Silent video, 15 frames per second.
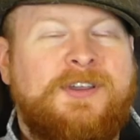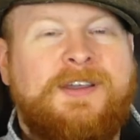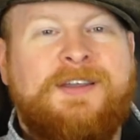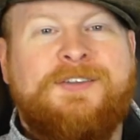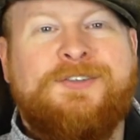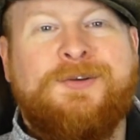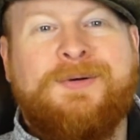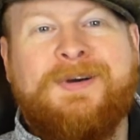
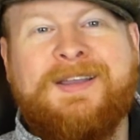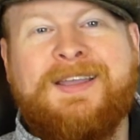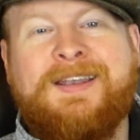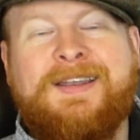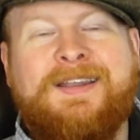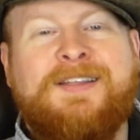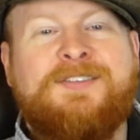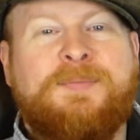So again,
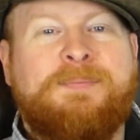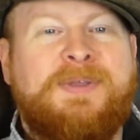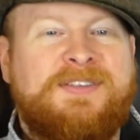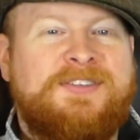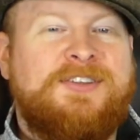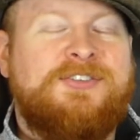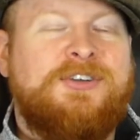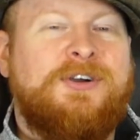it is a
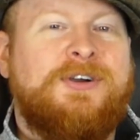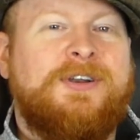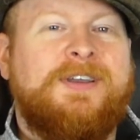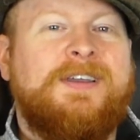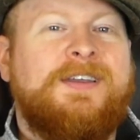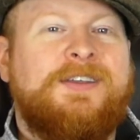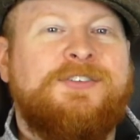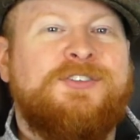business card,
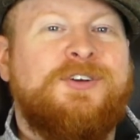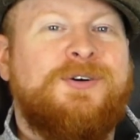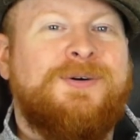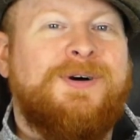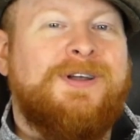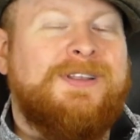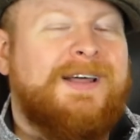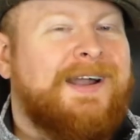so
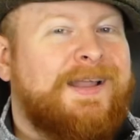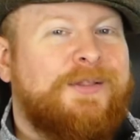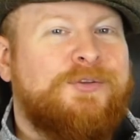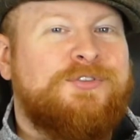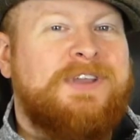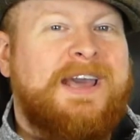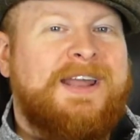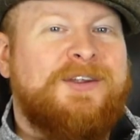a lot of
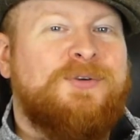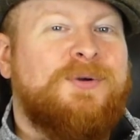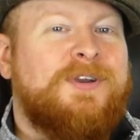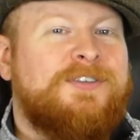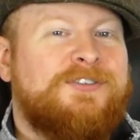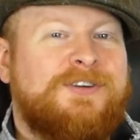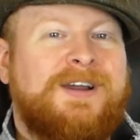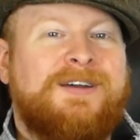those
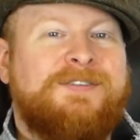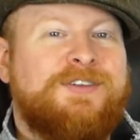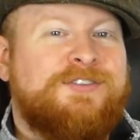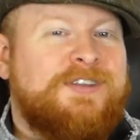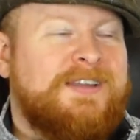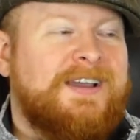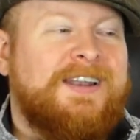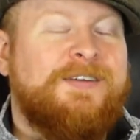categories are
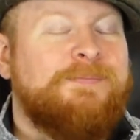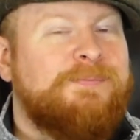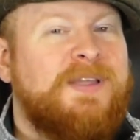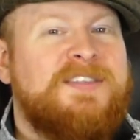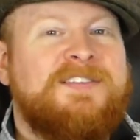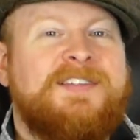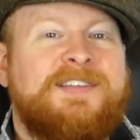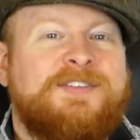obviously kind of
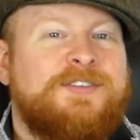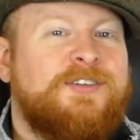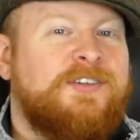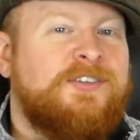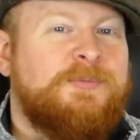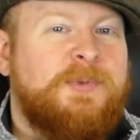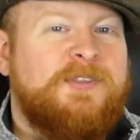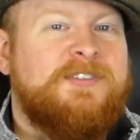business
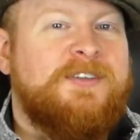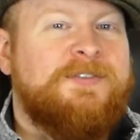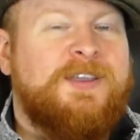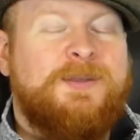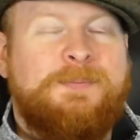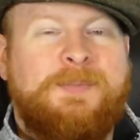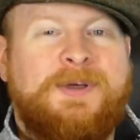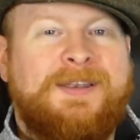
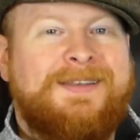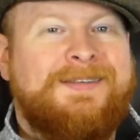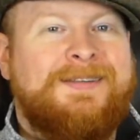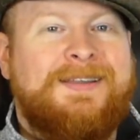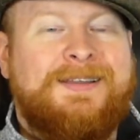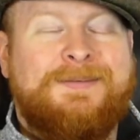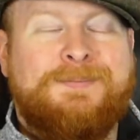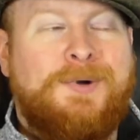specific, but
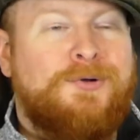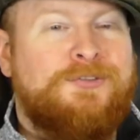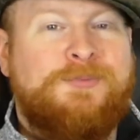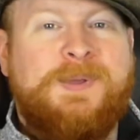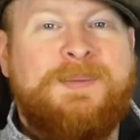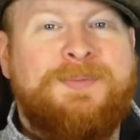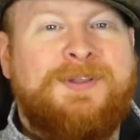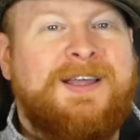most
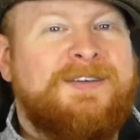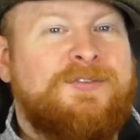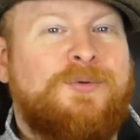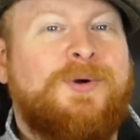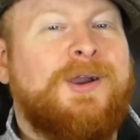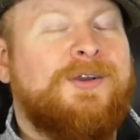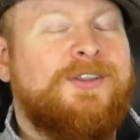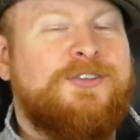people have a
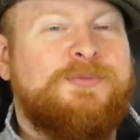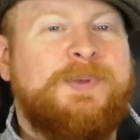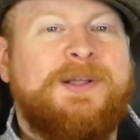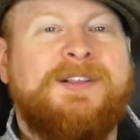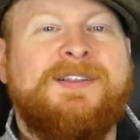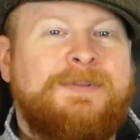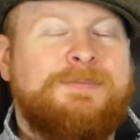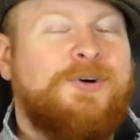wireless
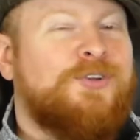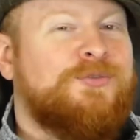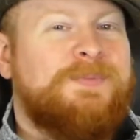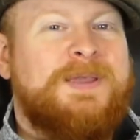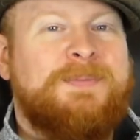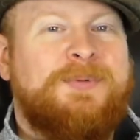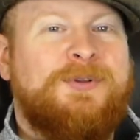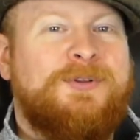bill. Most
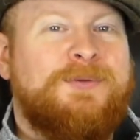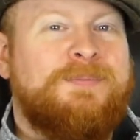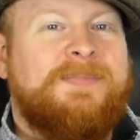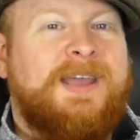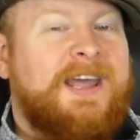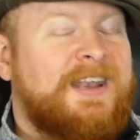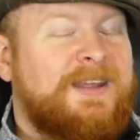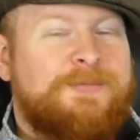people
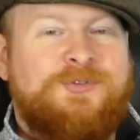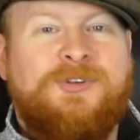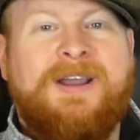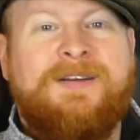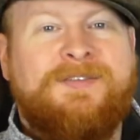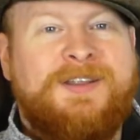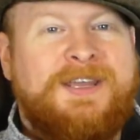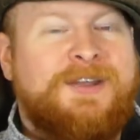end up
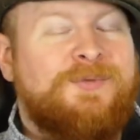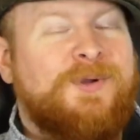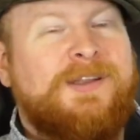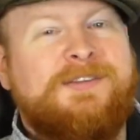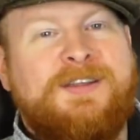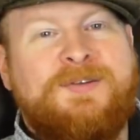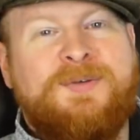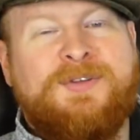traveling and
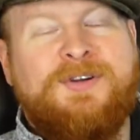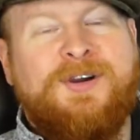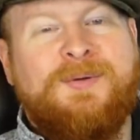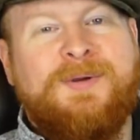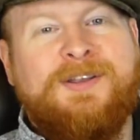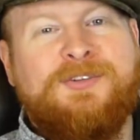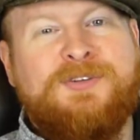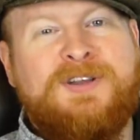renting with car
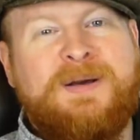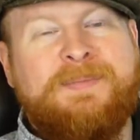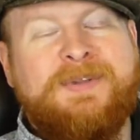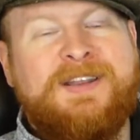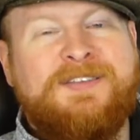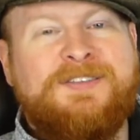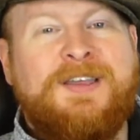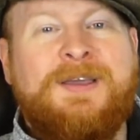rental
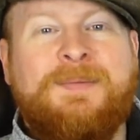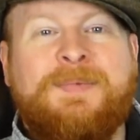companies.